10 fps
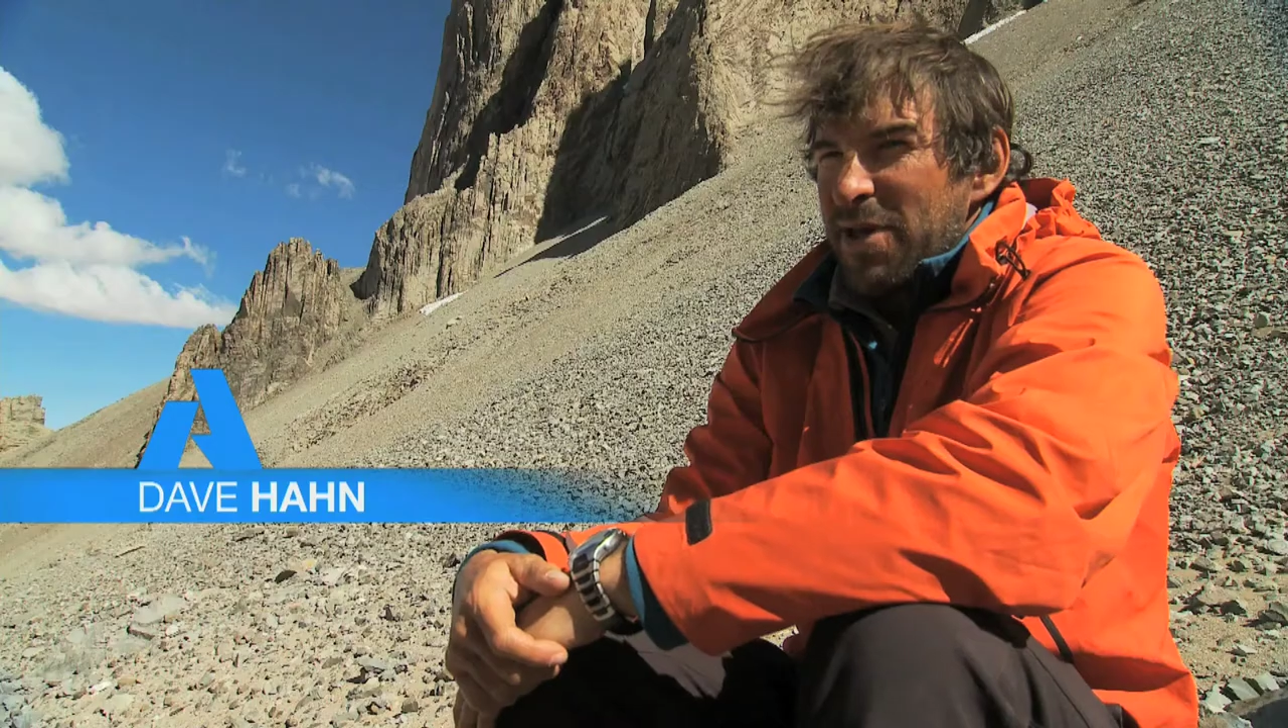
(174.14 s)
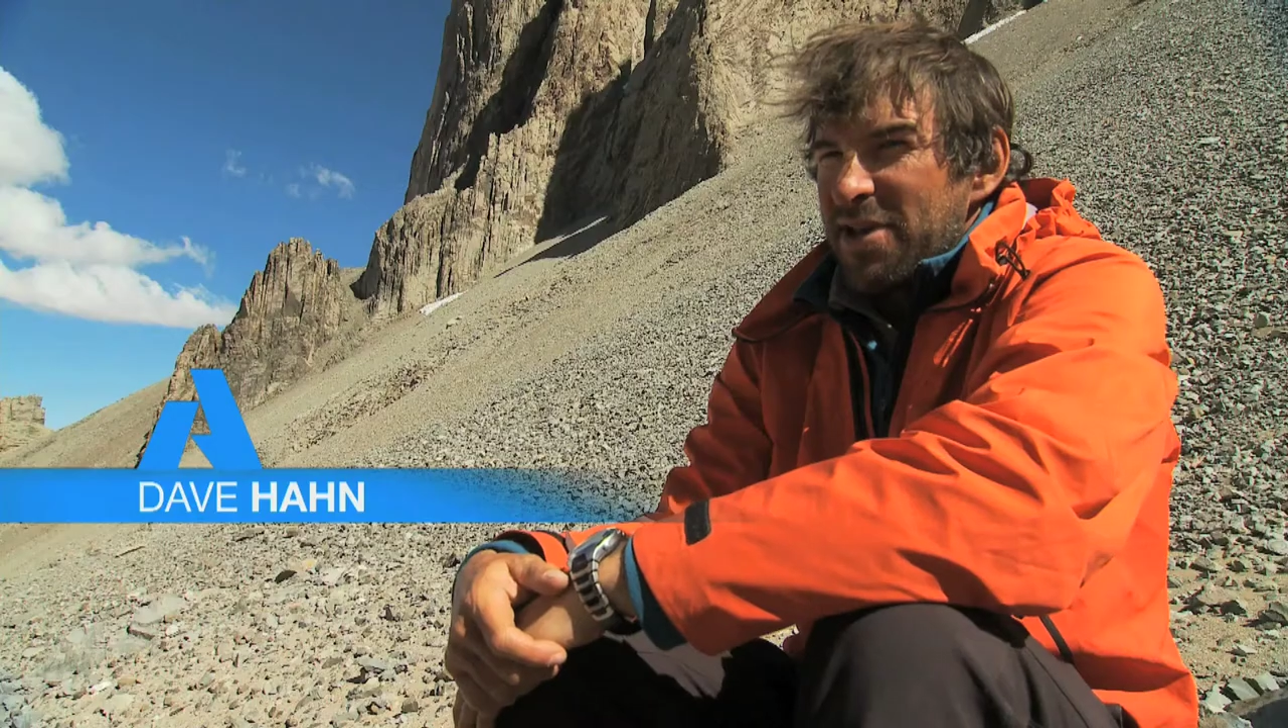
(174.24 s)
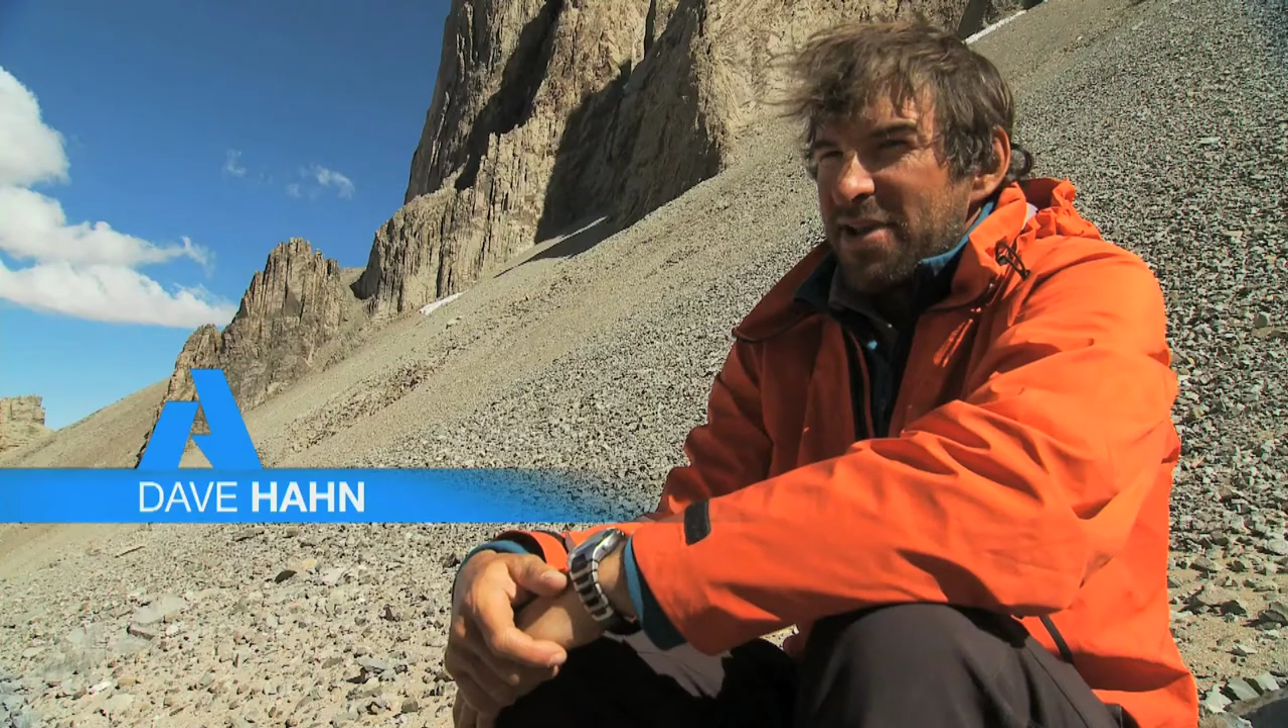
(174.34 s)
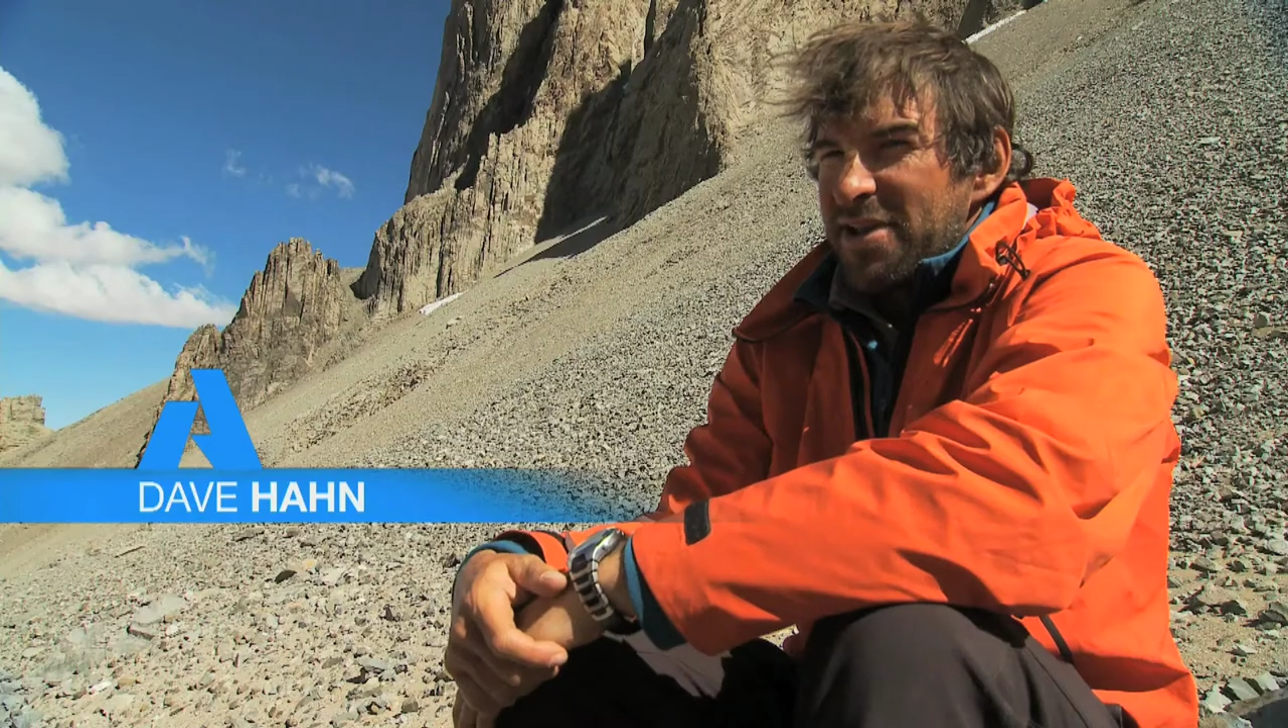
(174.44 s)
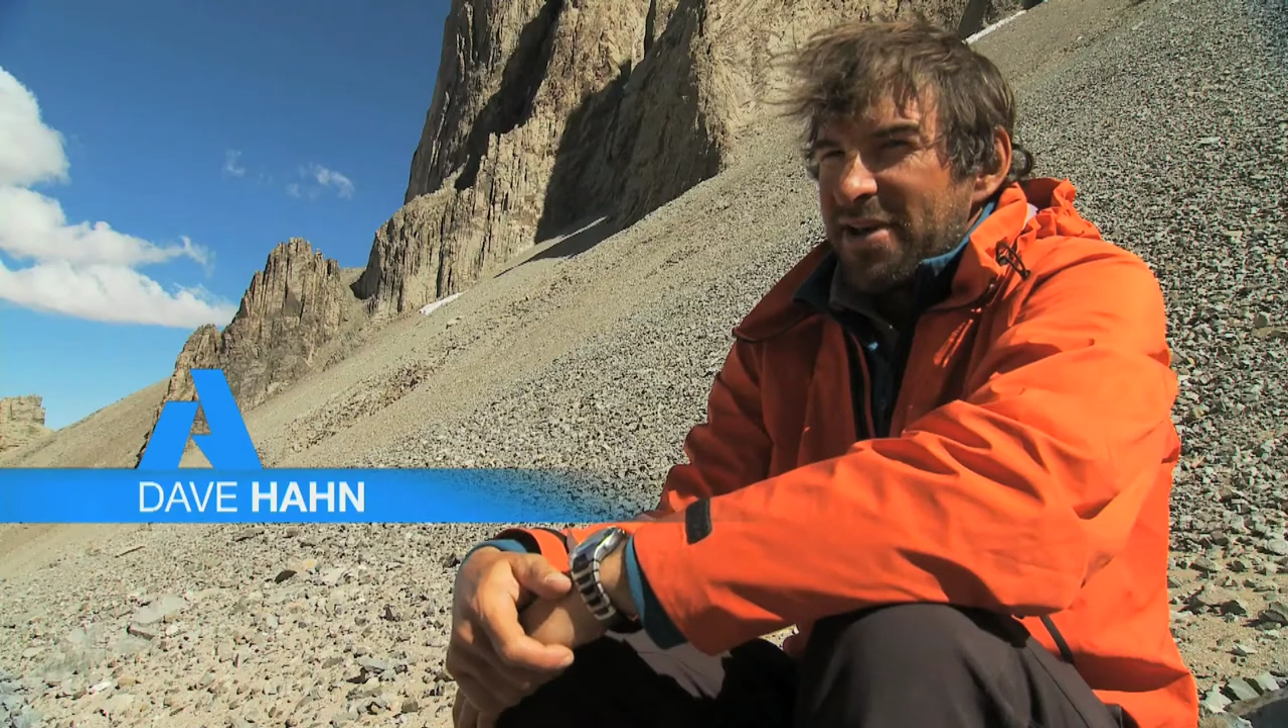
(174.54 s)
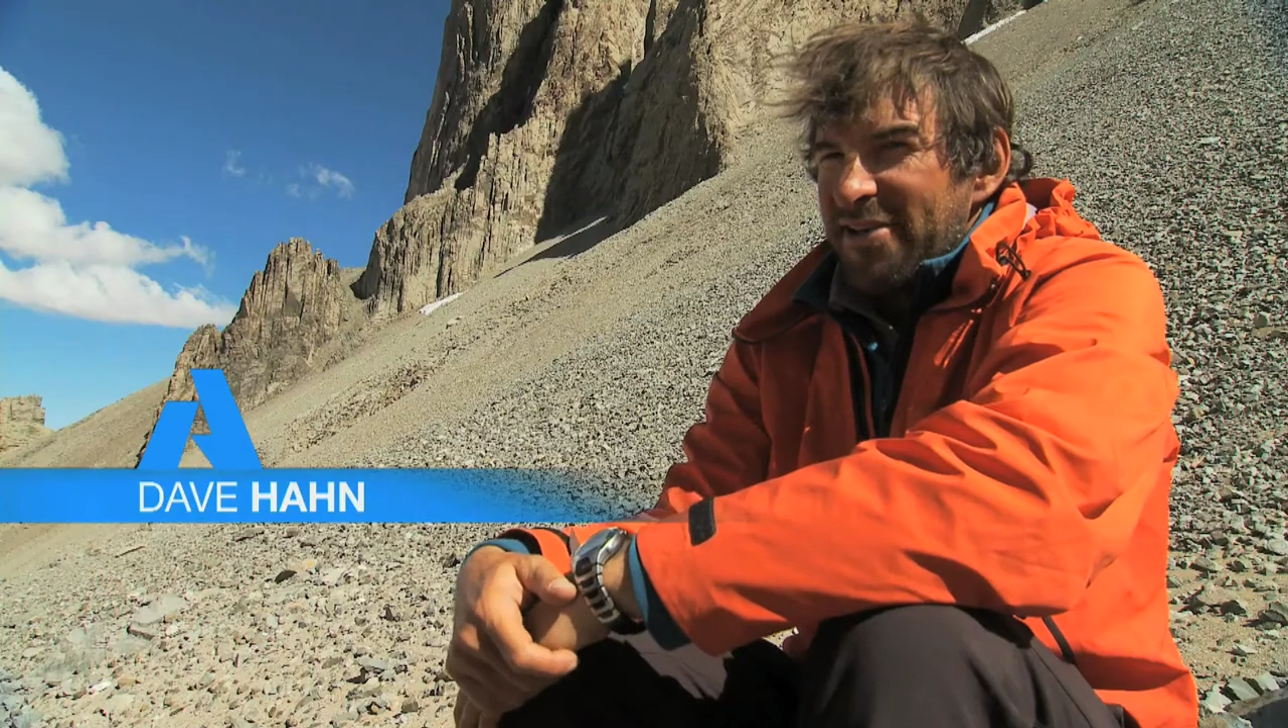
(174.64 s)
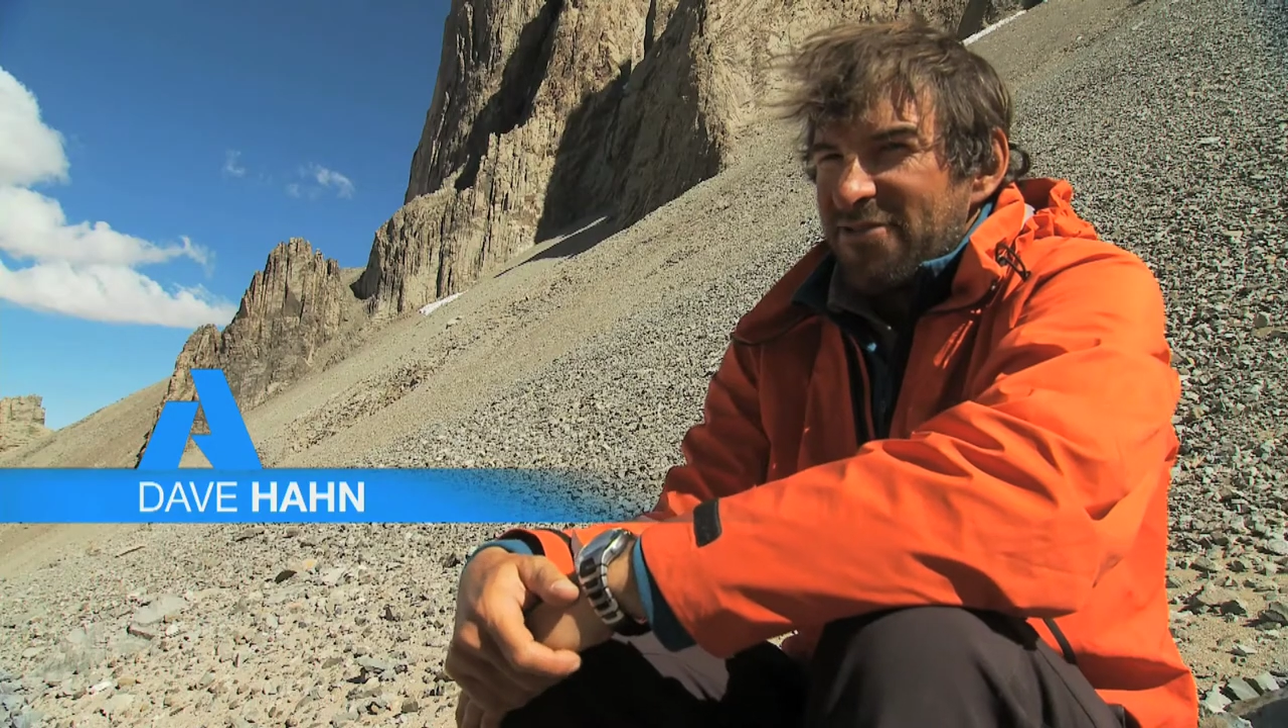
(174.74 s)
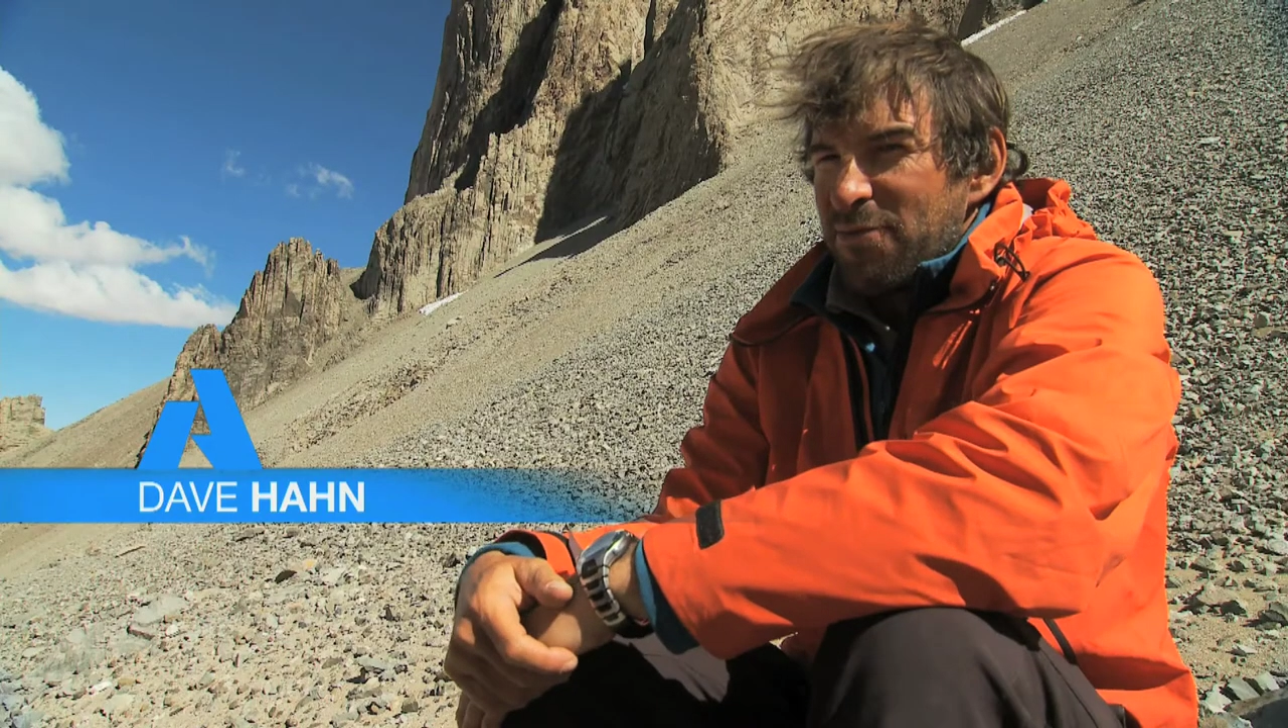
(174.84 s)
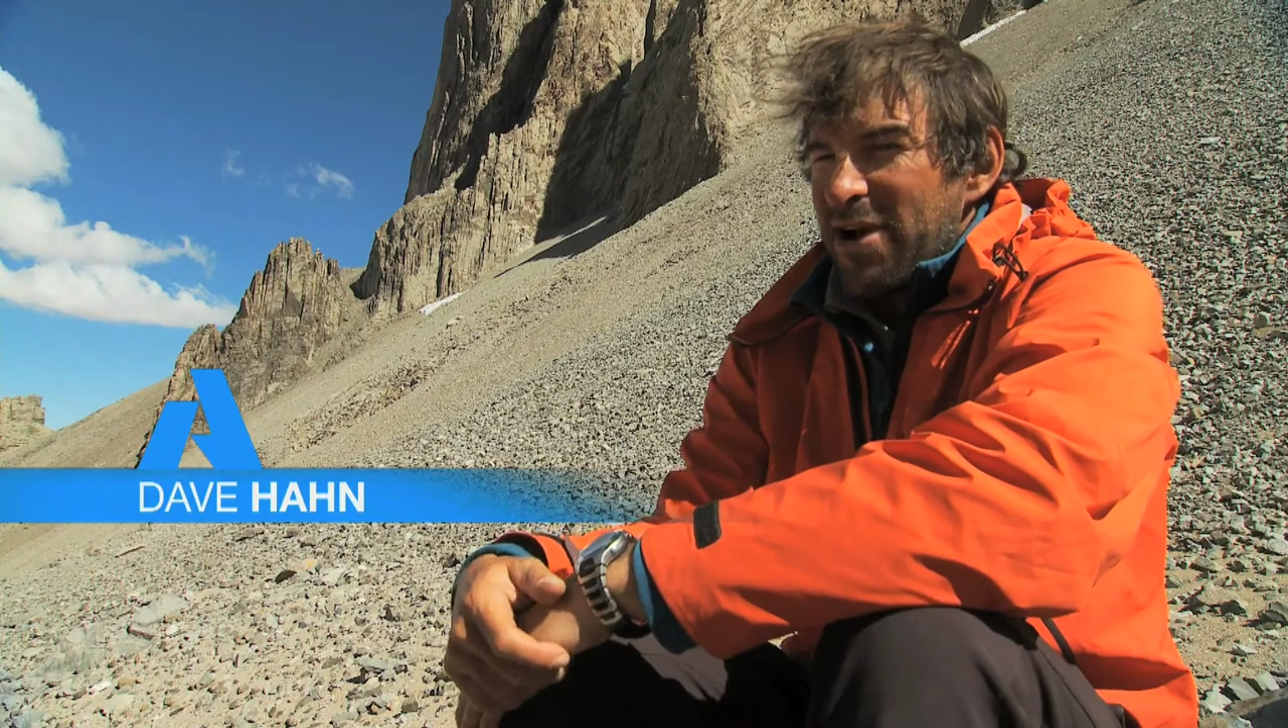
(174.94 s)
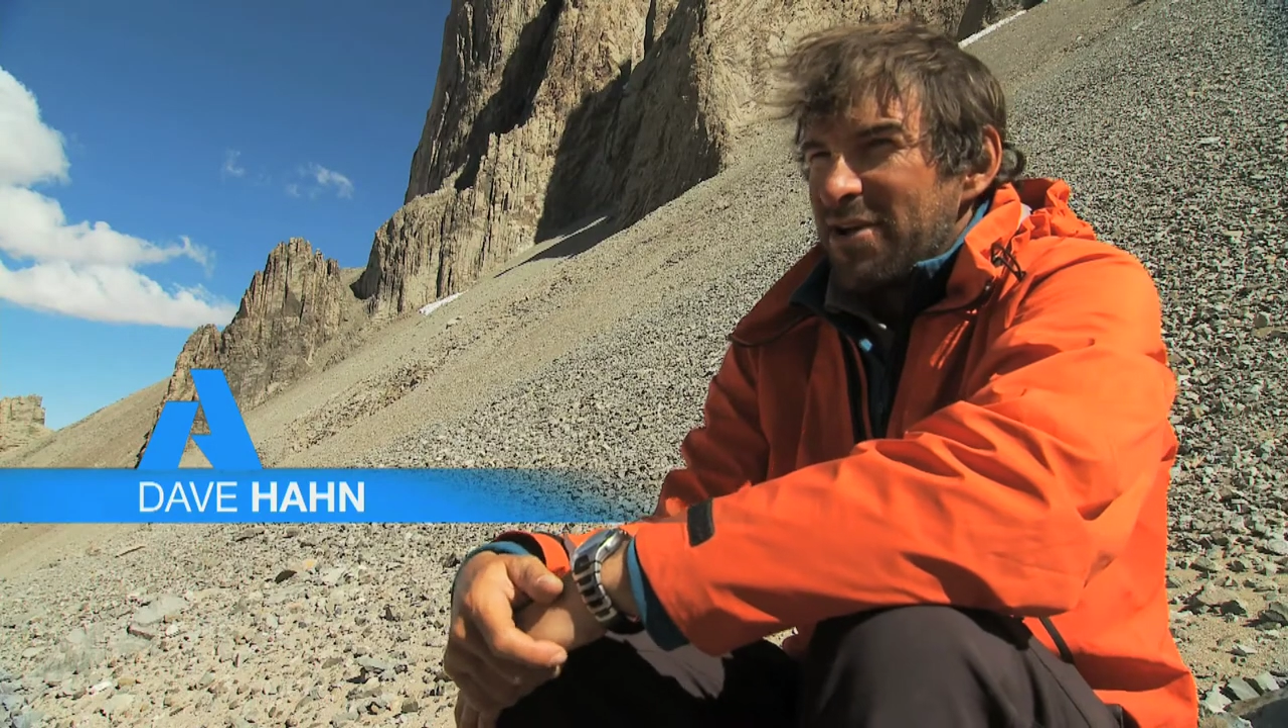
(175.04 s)
made it a
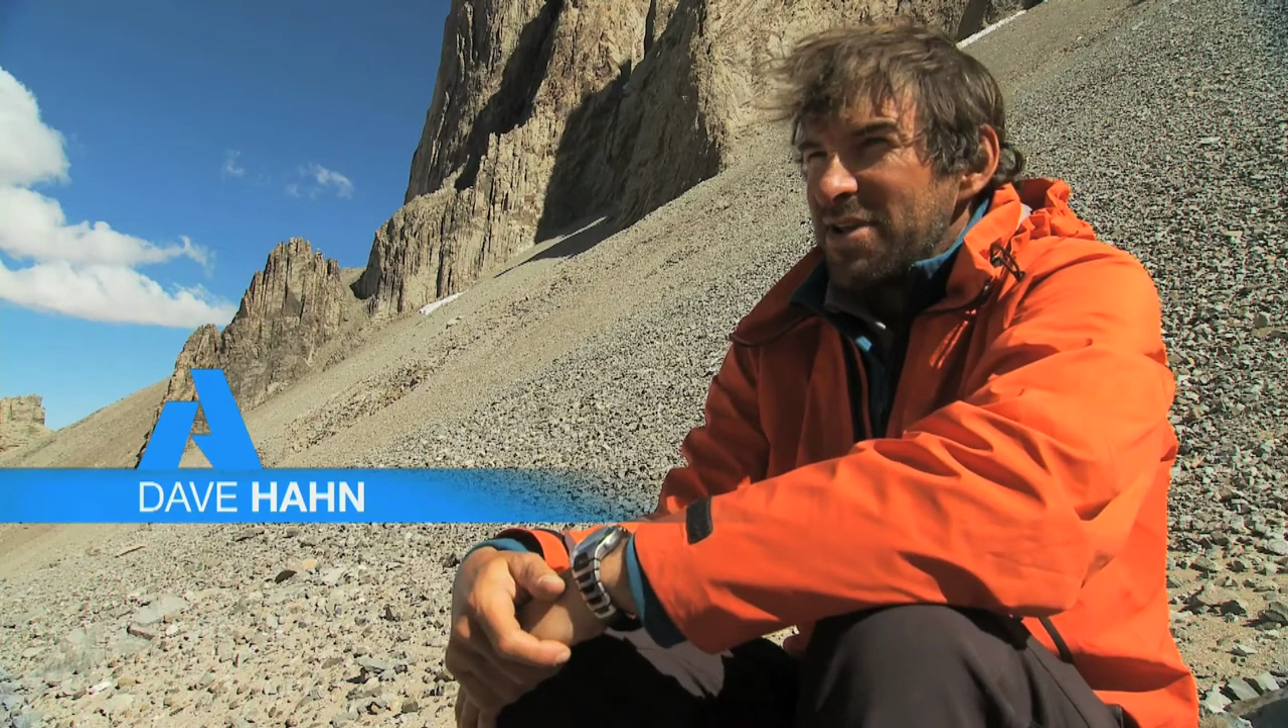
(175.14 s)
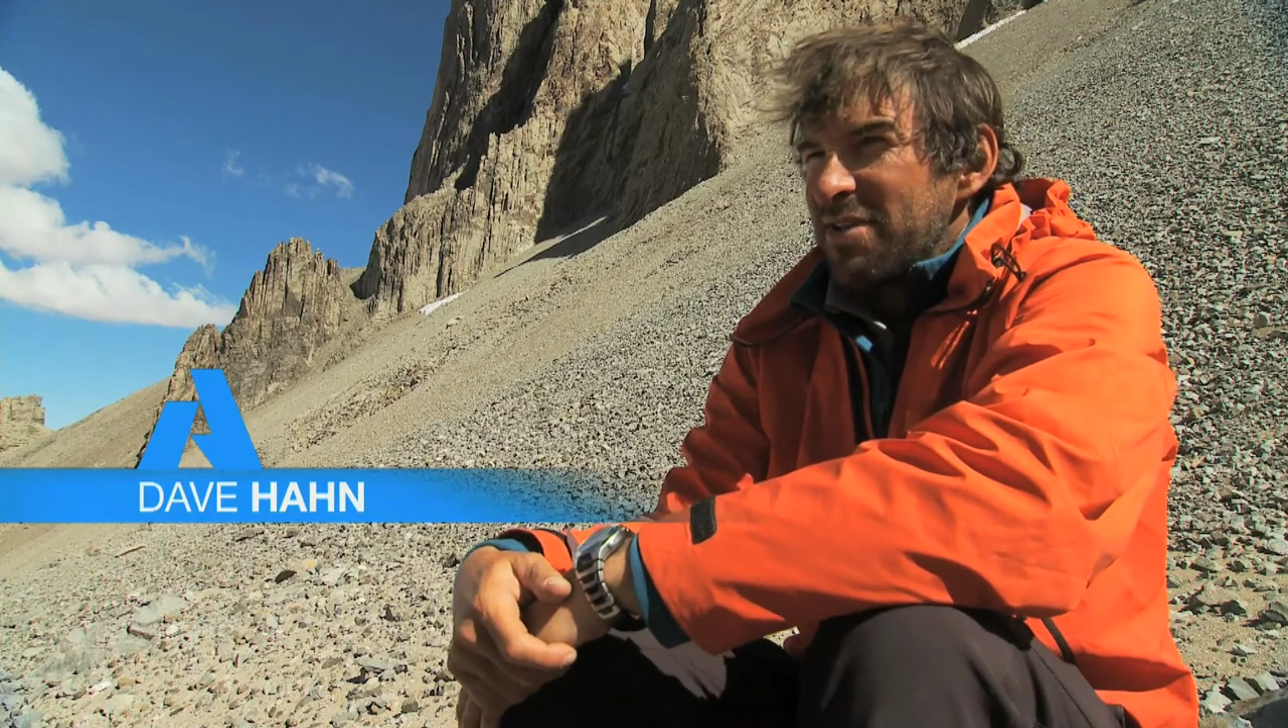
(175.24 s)
nice round,